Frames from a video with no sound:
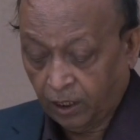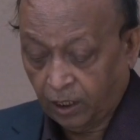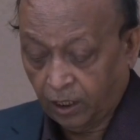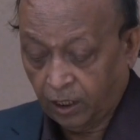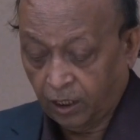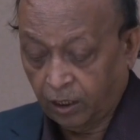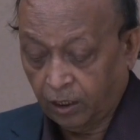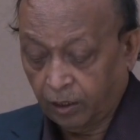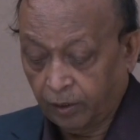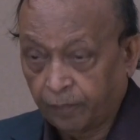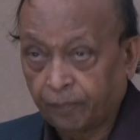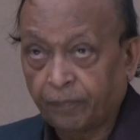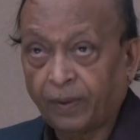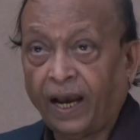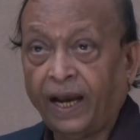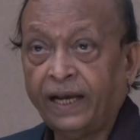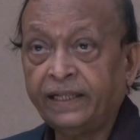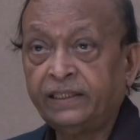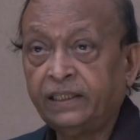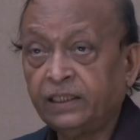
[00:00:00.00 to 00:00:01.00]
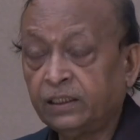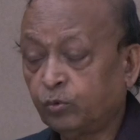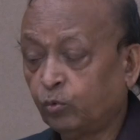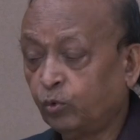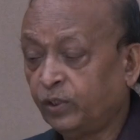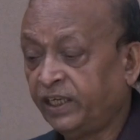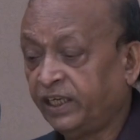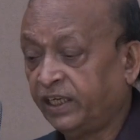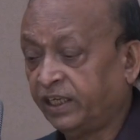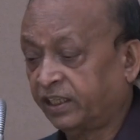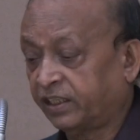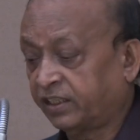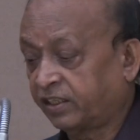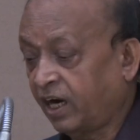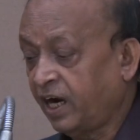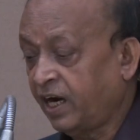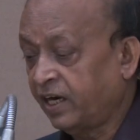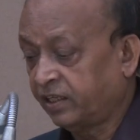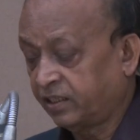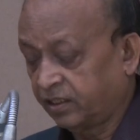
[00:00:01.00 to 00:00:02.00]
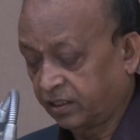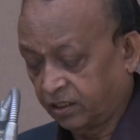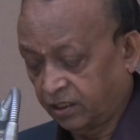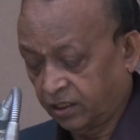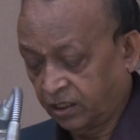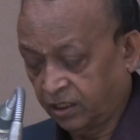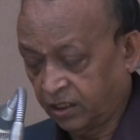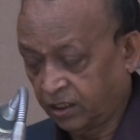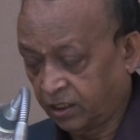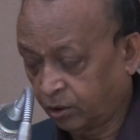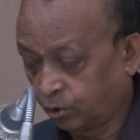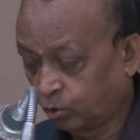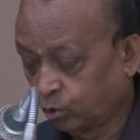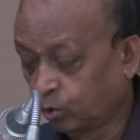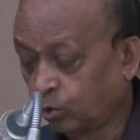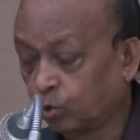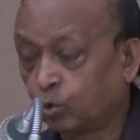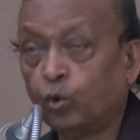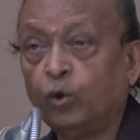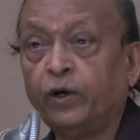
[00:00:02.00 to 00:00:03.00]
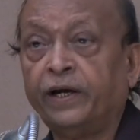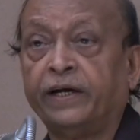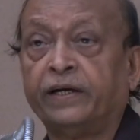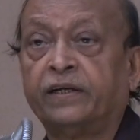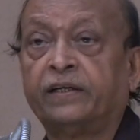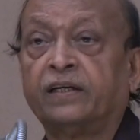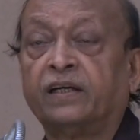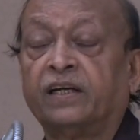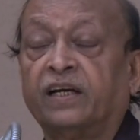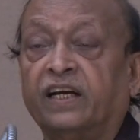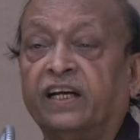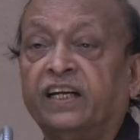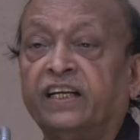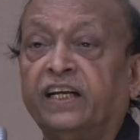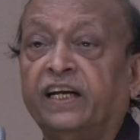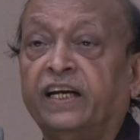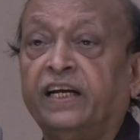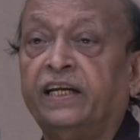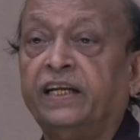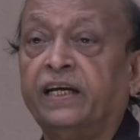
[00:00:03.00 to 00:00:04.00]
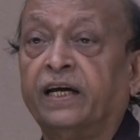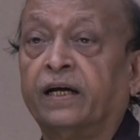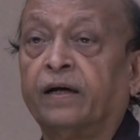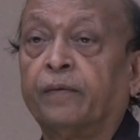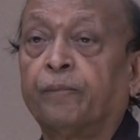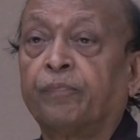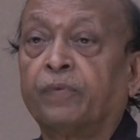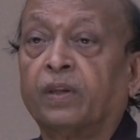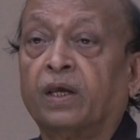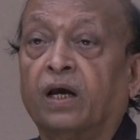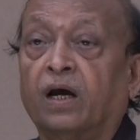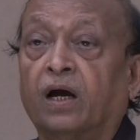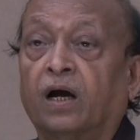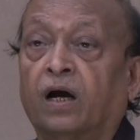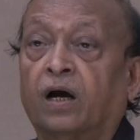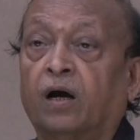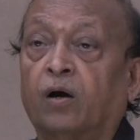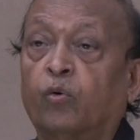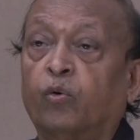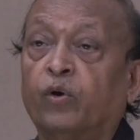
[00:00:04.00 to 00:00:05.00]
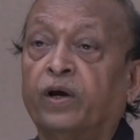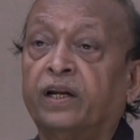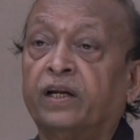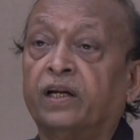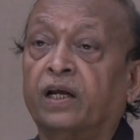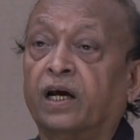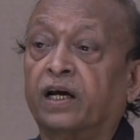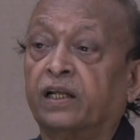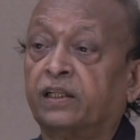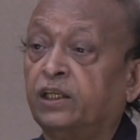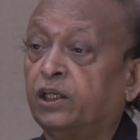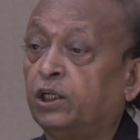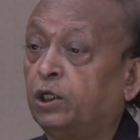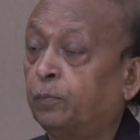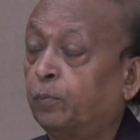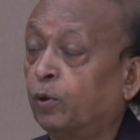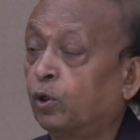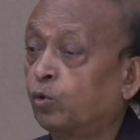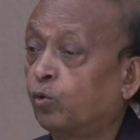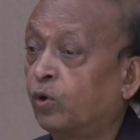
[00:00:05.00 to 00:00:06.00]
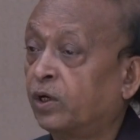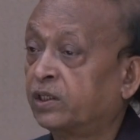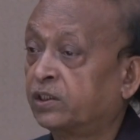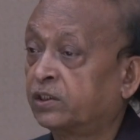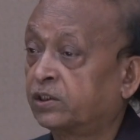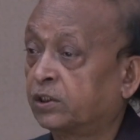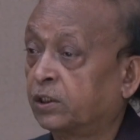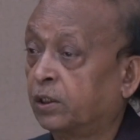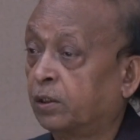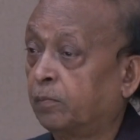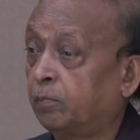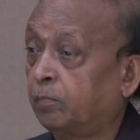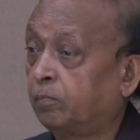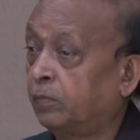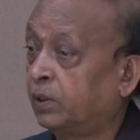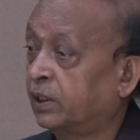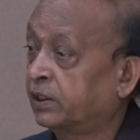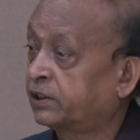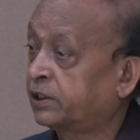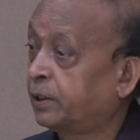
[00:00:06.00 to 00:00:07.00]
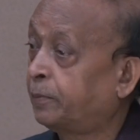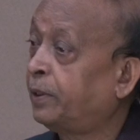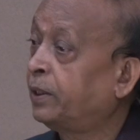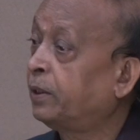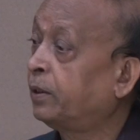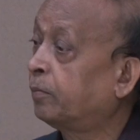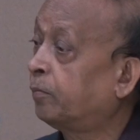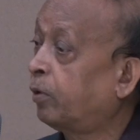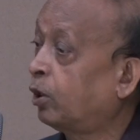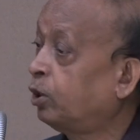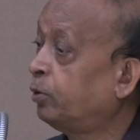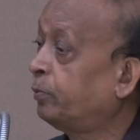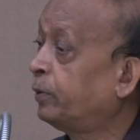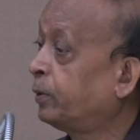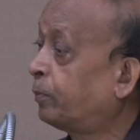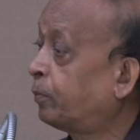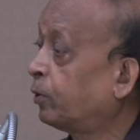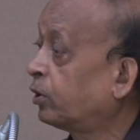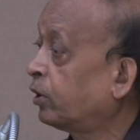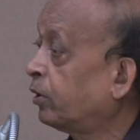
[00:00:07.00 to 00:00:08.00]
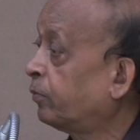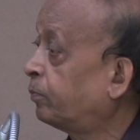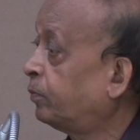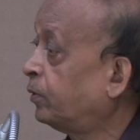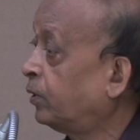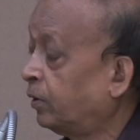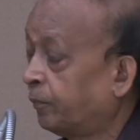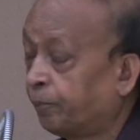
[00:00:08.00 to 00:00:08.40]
I think we tried to do it in India when the report was 7-volume report of